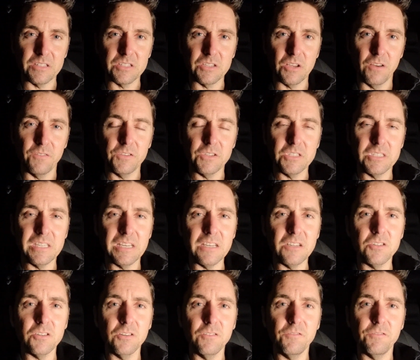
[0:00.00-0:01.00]
So if you're
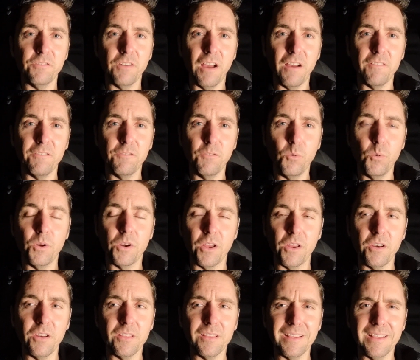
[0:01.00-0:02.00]
sitting too far forward, I
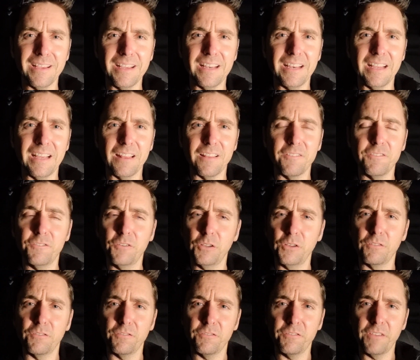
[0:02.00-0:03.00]
don't think you're going to get the
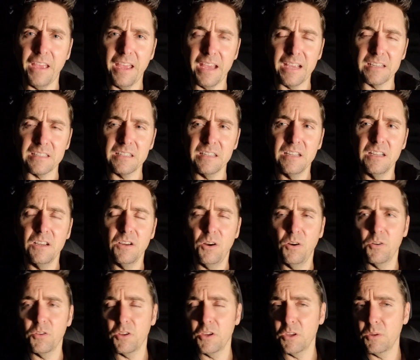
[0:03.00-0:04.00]
full effect,
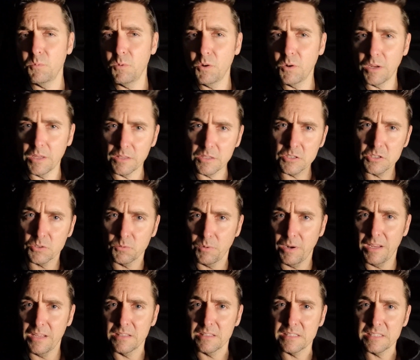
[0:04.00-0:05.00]
although you will get the
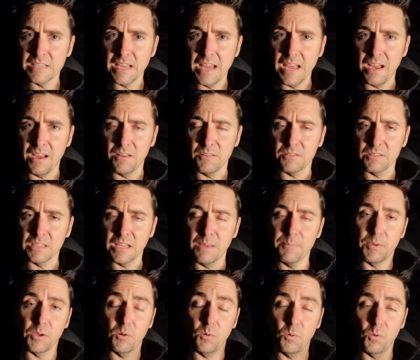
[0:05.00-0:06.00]
surround sound
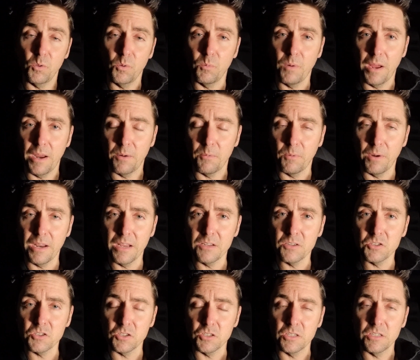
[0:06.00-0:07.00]
coming all the way
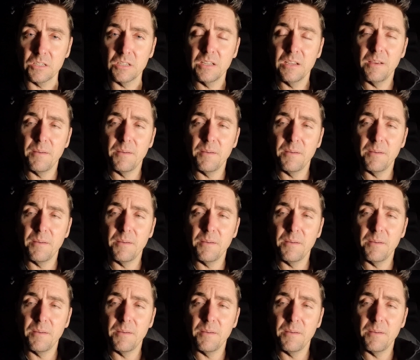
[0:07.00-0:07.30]
around you.